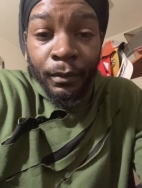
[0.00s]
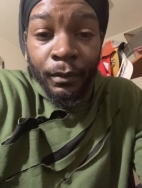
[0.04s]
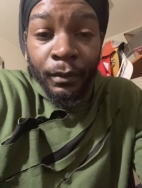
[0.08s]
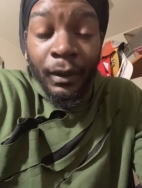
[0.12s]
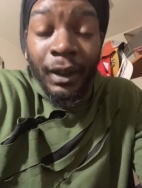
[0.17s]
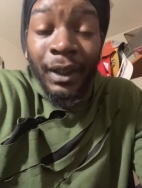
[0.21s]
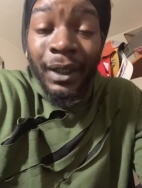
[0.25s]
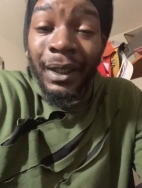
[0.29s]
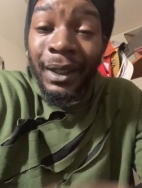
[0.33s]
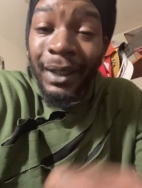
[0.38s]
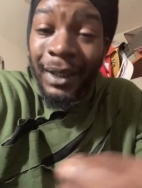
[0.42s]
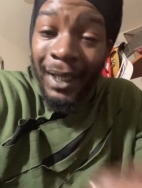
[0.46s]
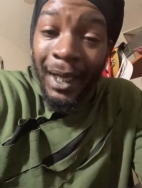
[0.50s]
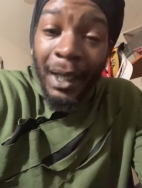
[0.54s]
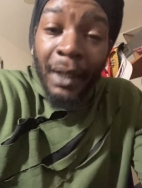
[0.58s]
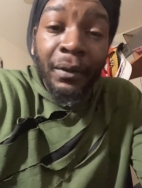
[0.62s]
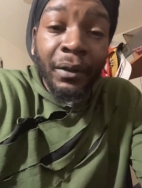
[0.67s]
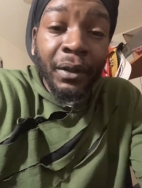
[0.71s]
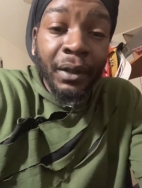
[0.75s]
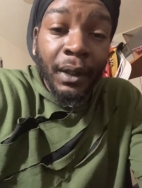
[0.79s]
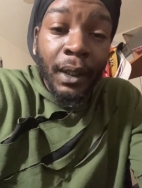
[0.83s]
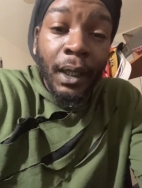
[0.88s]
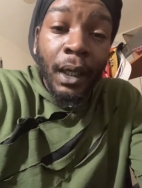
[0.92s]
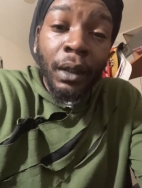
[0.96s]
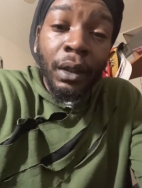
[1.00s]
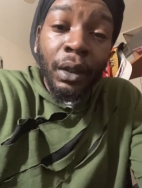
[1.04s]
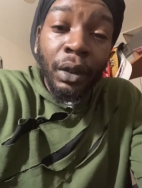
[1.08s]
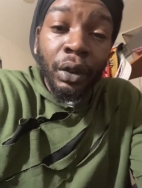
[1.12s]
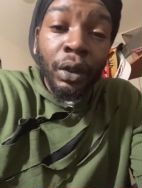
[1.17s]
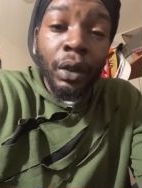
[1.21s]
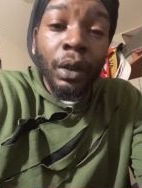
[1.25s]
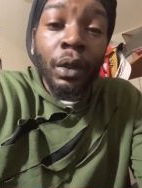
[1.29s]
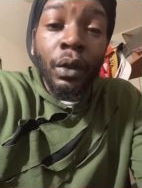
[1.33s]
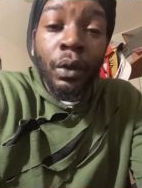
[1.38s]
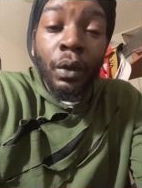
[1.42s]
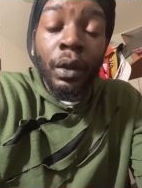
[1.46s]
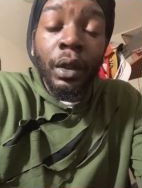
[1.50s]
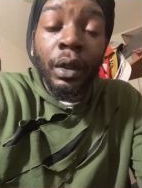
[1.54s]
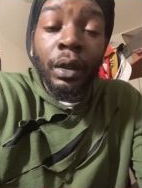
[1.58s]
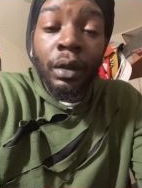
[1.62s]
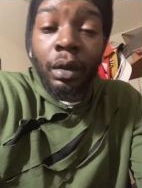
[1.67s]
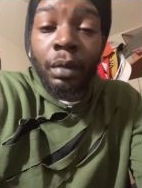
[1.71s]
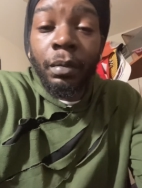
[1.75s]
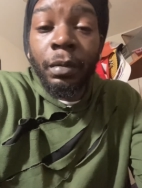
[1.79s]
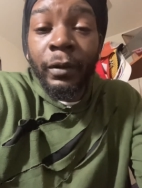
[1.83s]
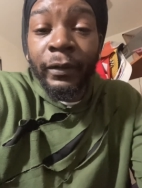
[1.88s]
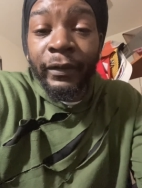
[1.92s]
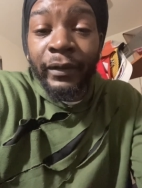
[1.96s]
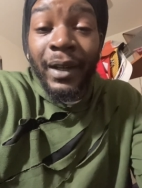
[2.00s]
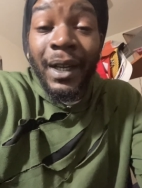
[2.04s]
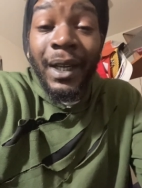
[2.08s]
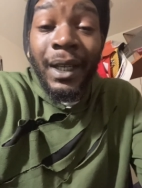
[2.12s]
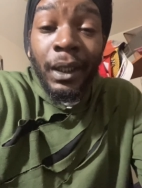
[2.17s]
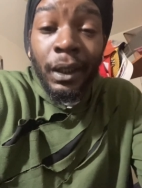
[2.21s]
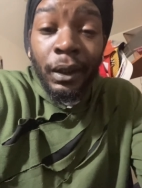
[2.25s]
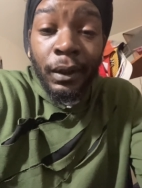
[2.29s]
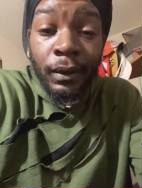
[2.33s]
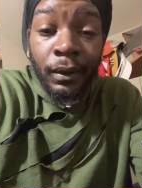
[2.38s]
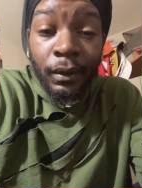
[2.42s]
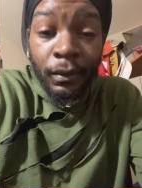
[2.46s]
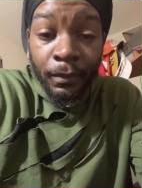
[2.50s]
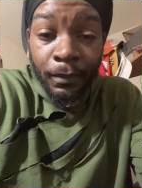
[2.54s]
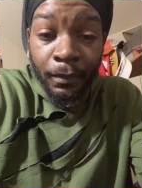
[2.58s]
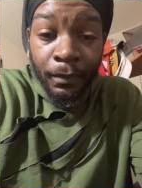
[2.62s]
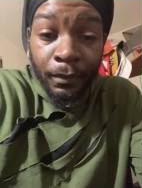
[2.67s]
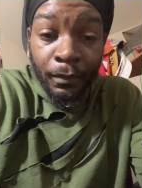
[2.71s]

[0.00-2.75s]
the lifestyle that you're going to provide them,